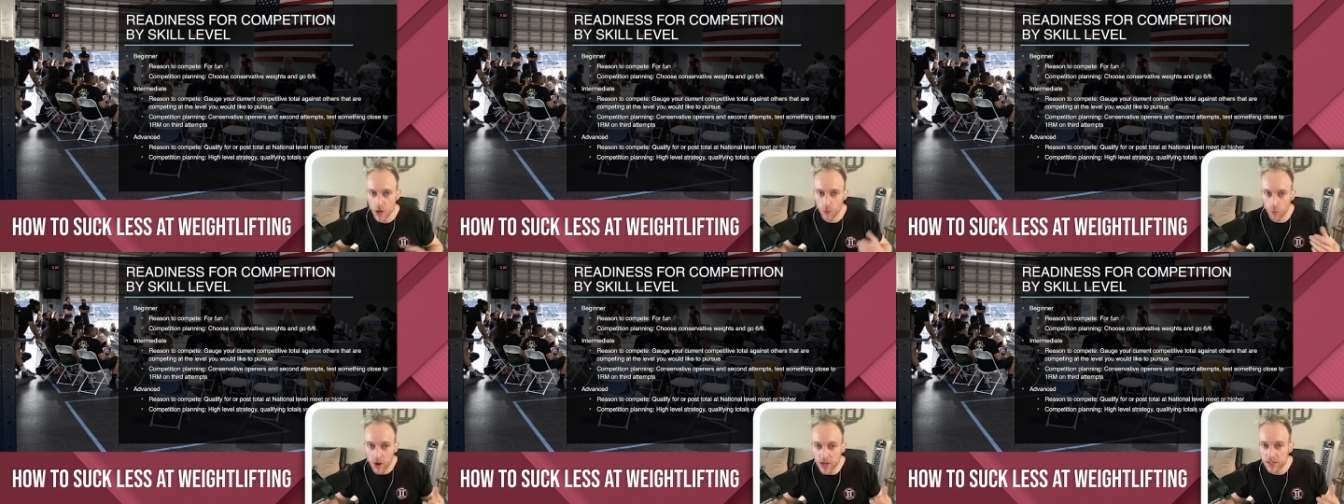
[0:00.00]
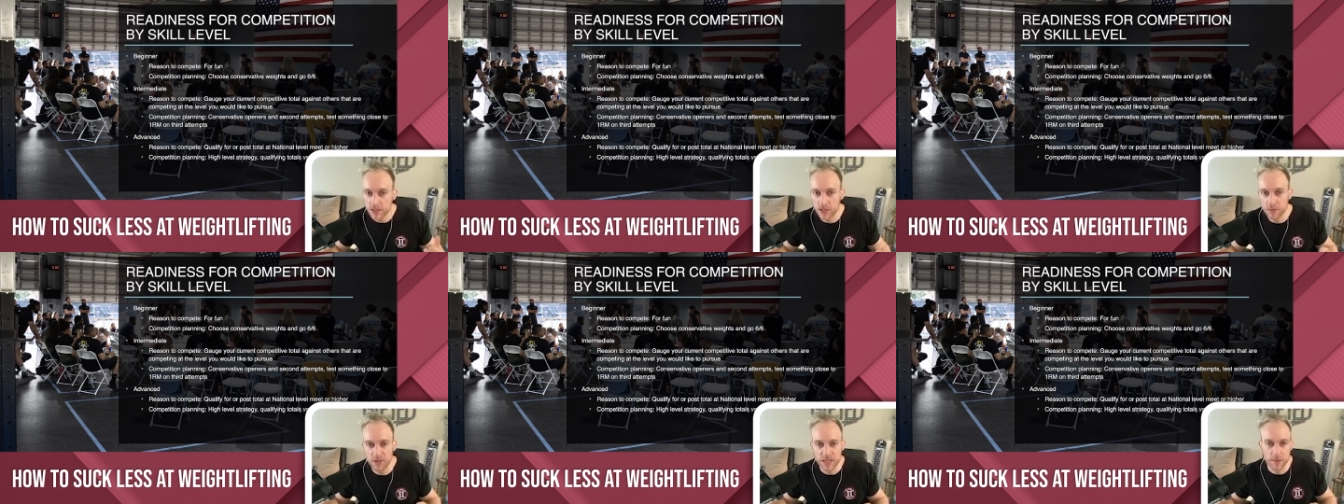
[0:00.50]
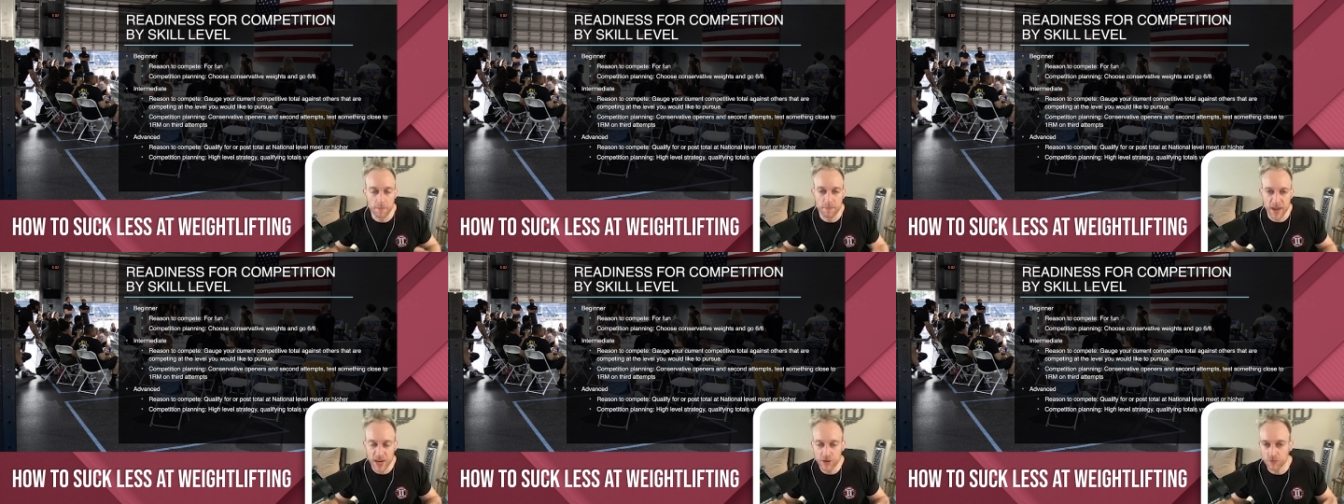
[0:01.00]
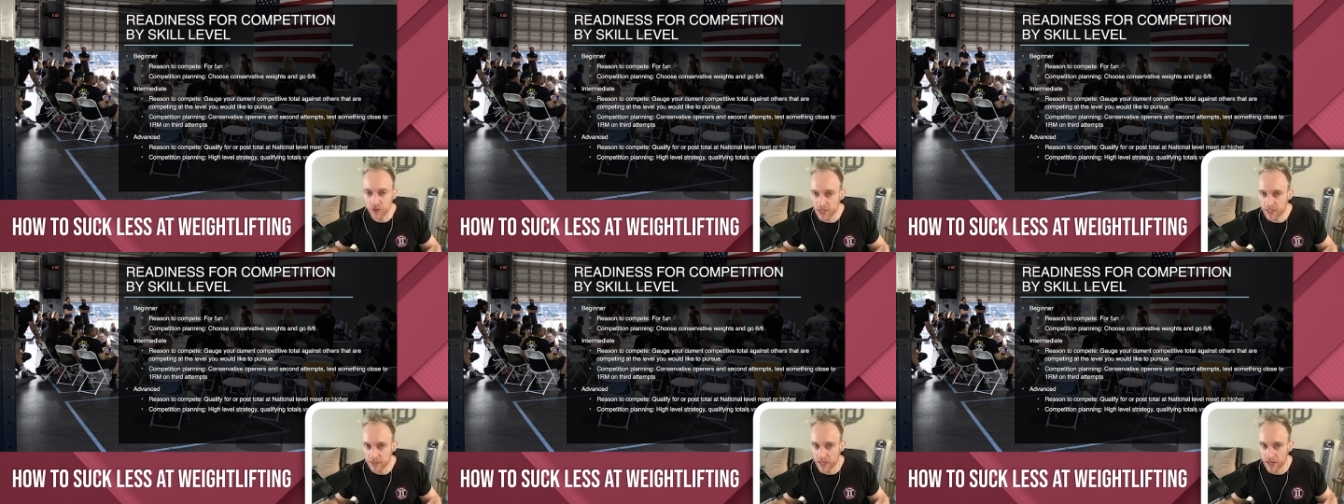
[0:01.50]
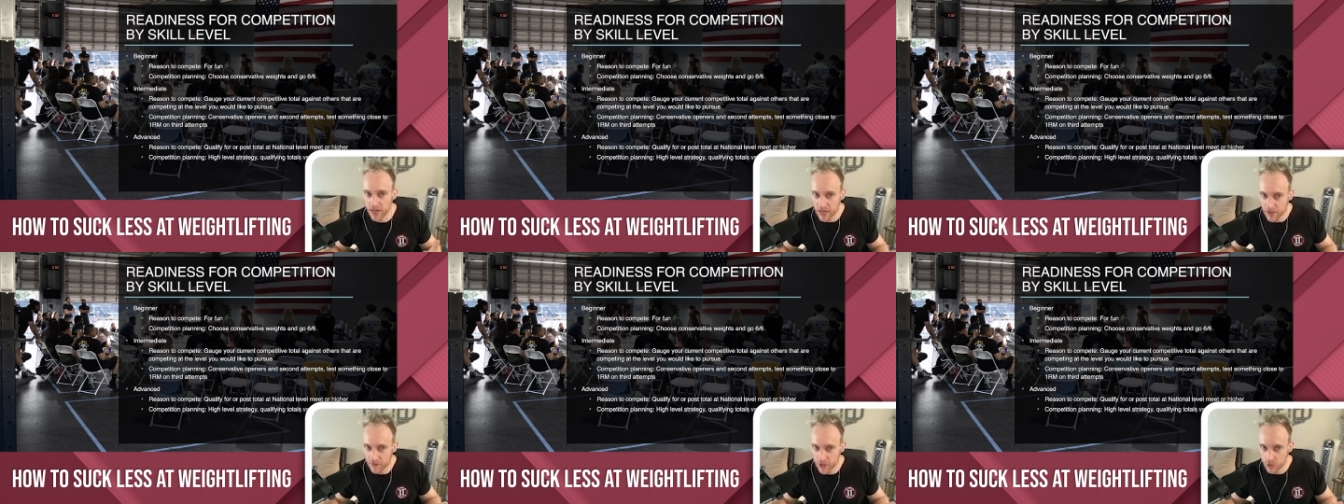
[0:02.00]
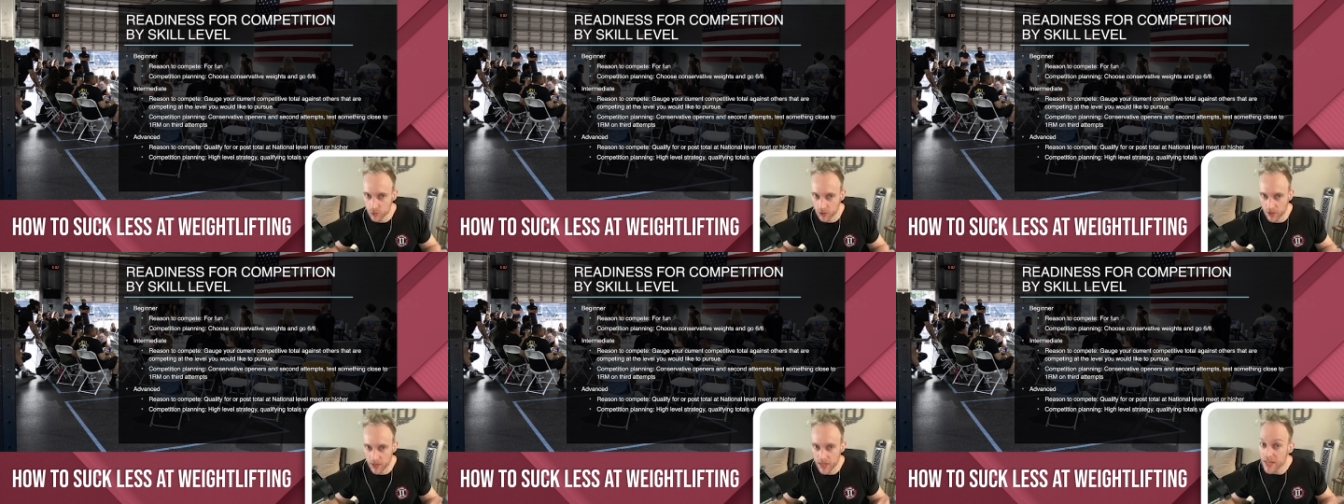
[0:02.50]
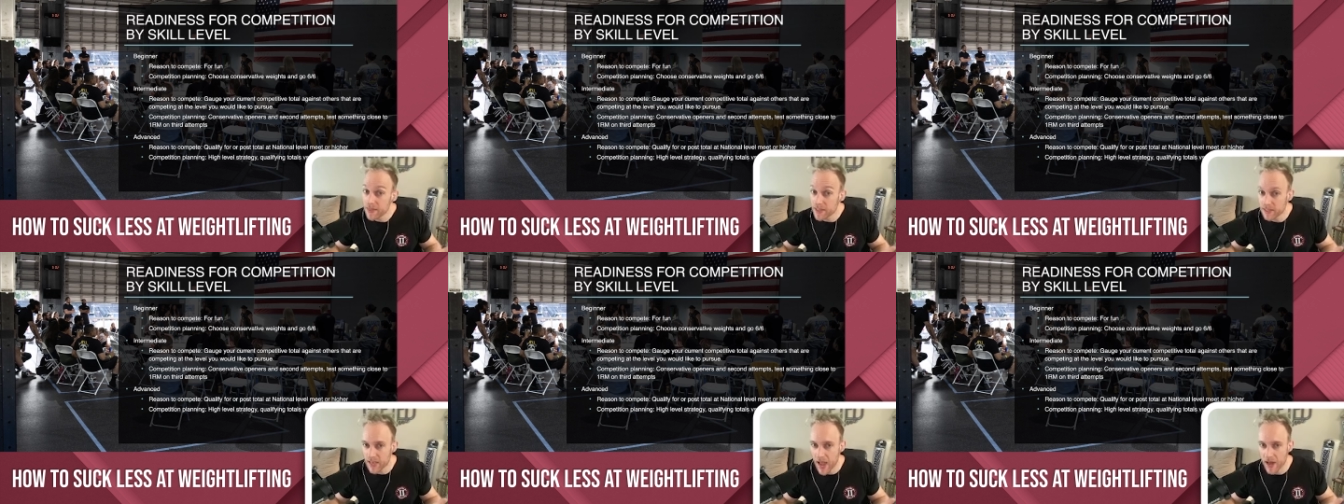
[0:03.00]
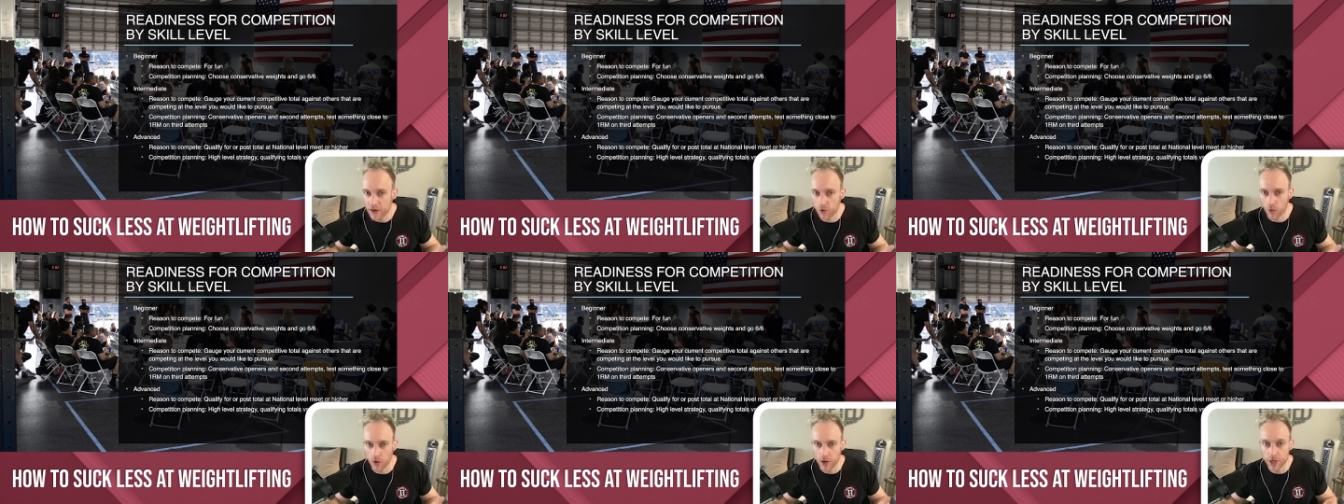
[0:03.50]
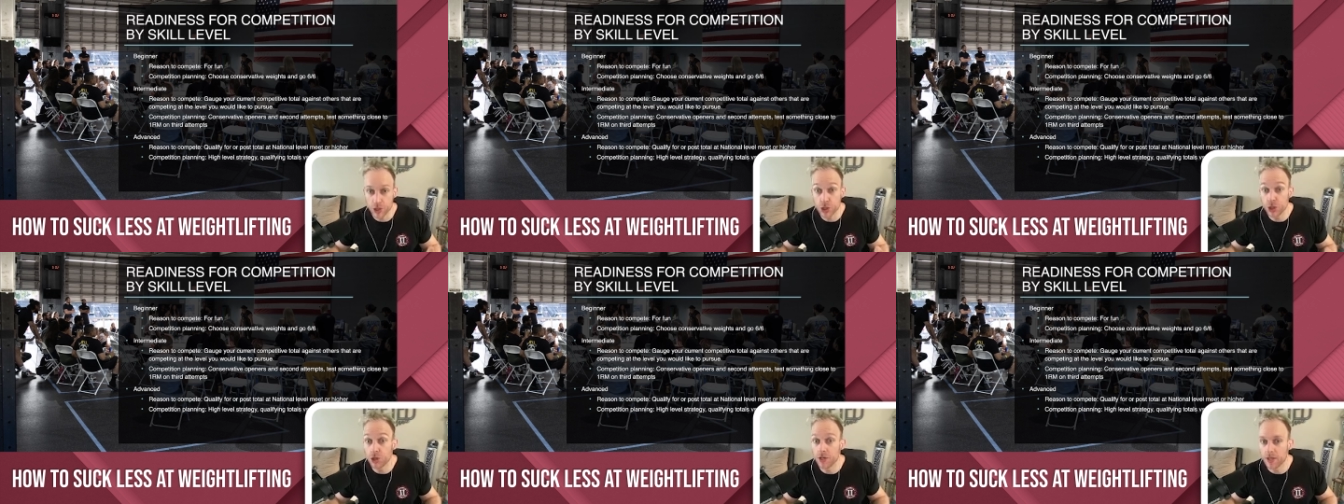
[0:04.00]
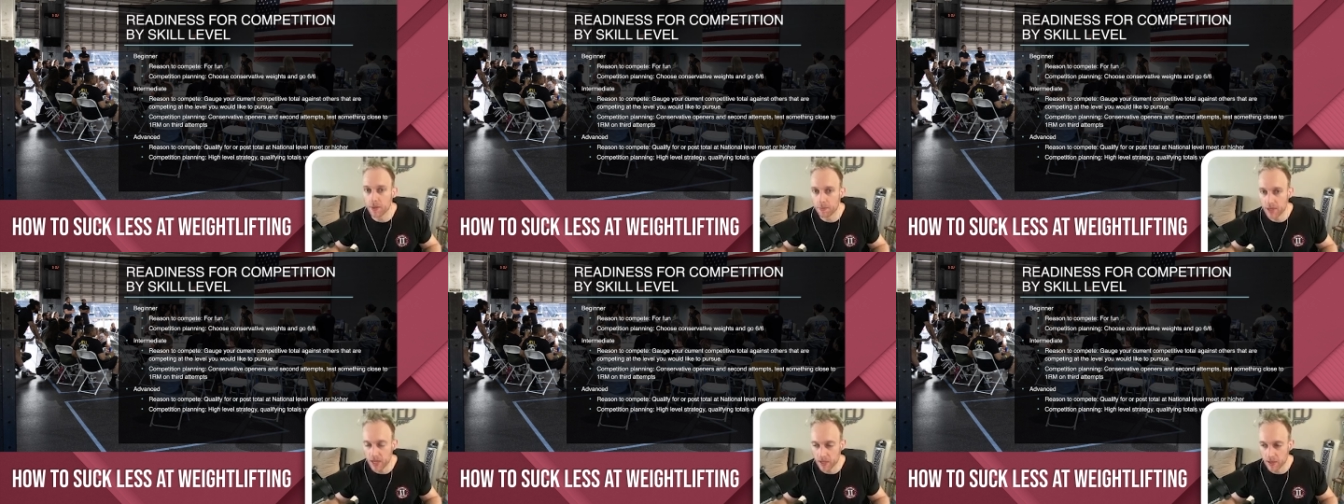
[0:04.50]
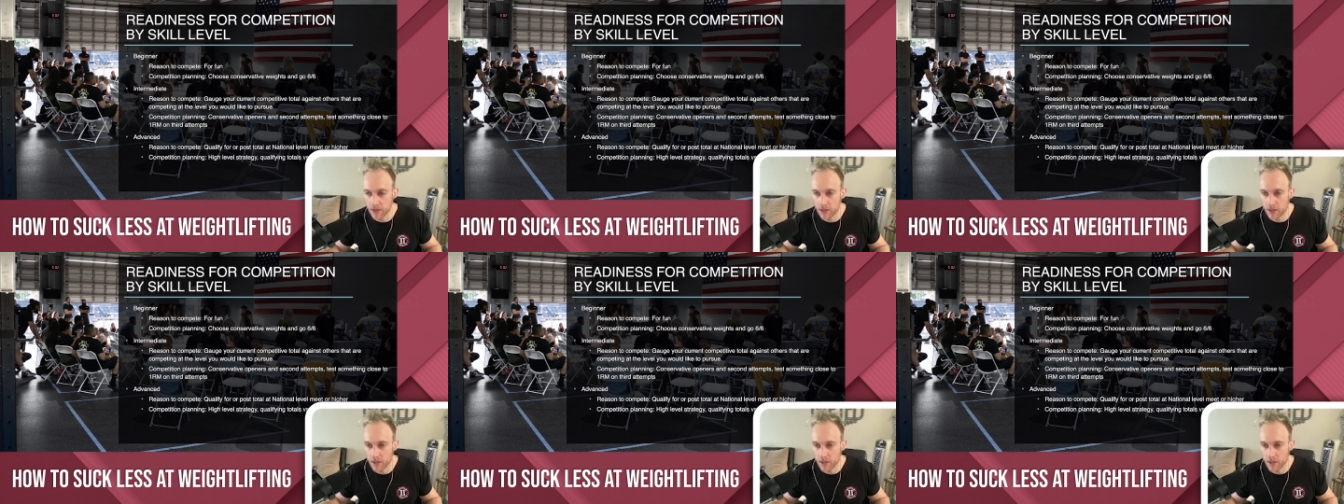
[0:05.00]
What is going to be the main reason that an individual in this category should compete?